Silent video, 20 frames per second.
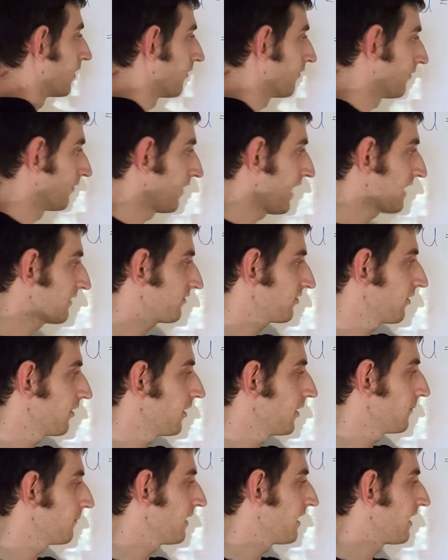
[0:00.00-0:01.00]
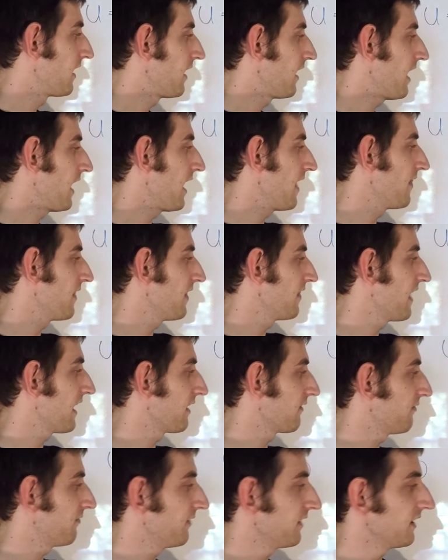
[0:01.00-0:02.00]
for that term, and then that
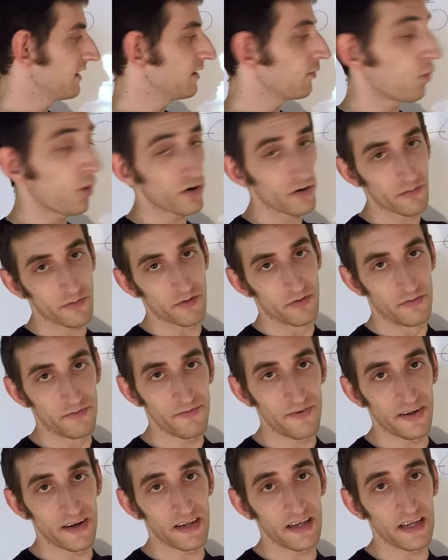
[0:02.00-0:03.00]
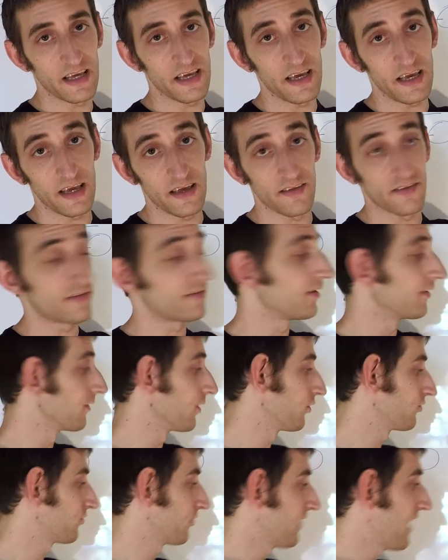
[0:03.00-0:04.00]
affinity 1 over infinity is
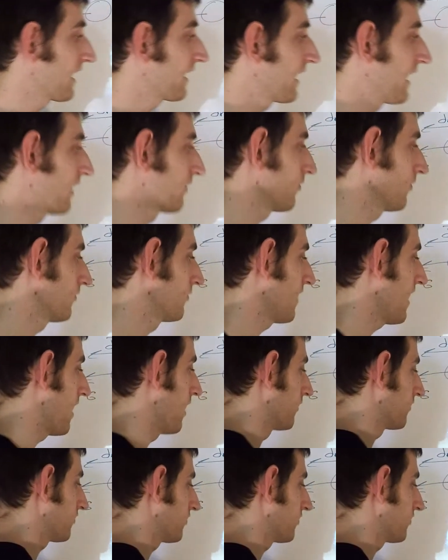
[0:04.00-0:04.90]
0, so that cancels out.